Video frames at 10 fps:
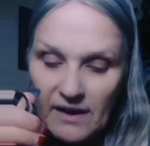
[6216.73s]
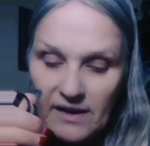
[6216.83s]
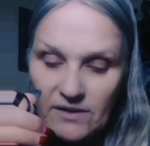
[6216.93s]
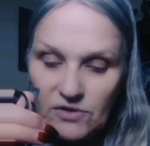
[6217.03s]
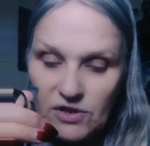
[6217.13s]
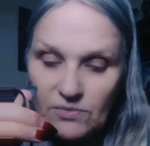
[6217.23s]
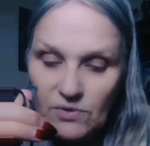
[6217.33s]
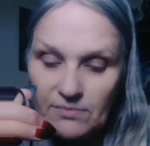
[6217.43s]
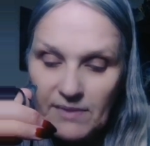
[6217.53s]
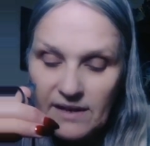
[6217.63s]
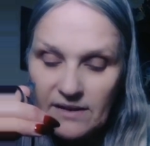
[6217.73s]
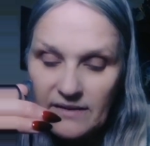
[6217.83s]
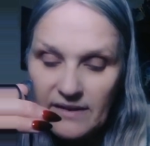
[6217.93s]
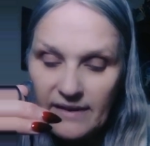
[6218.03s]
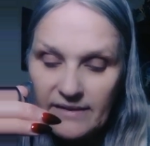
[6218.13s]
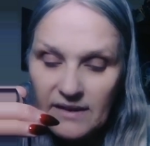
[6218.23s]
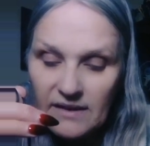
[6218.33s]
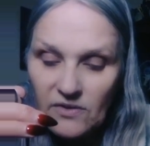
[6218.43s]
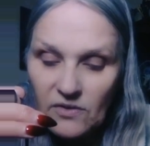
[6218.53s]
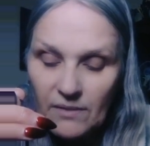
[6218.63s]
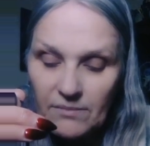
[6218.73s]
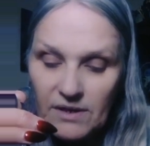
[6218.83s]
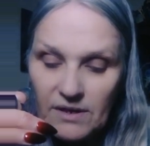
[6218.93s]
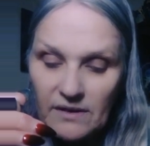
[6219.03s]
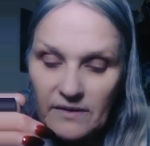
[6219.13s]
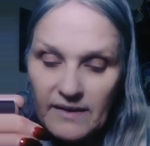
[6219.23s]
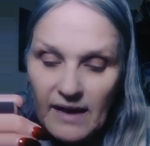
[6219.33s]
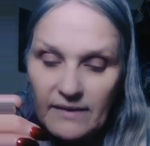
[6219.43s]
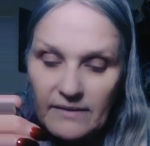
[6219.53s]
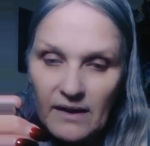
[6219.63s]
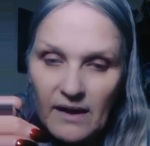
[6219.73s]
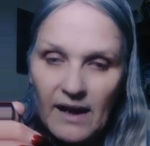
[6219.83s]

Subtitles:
I know she won't mind us asking, so I'm gonna set